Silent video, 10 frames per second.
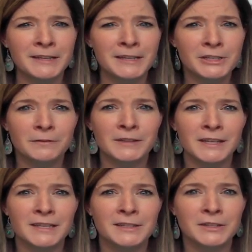advantage of
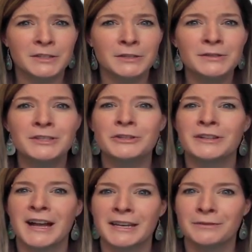these to use in your
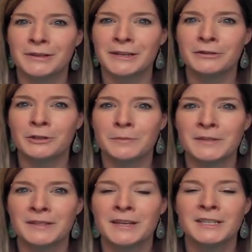guided reading
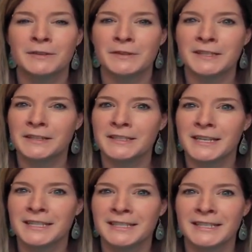groups to
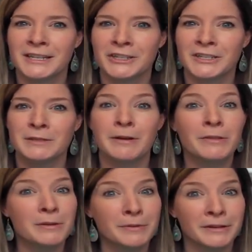facilitate discussions
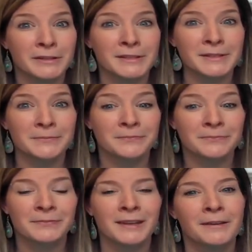about the books.
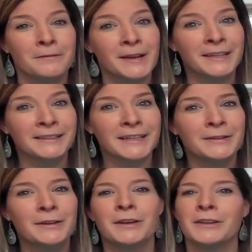
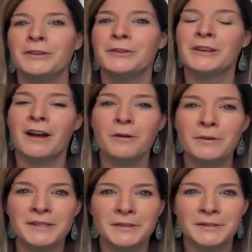Finally, you can
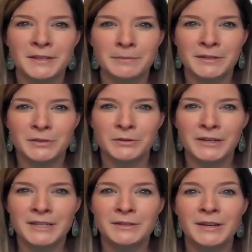always use Simbi
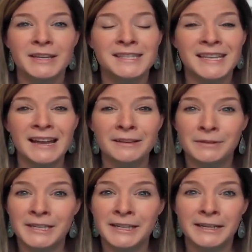stories as
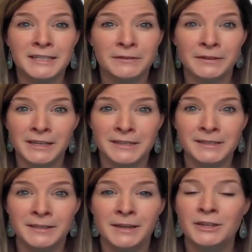silent reading
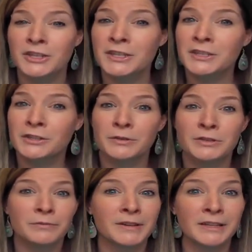activities. Just go
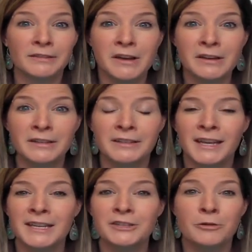to Read Along
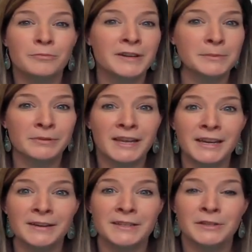and don't press
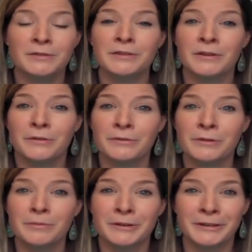play as you go
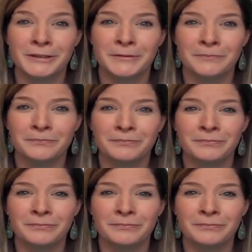through the book.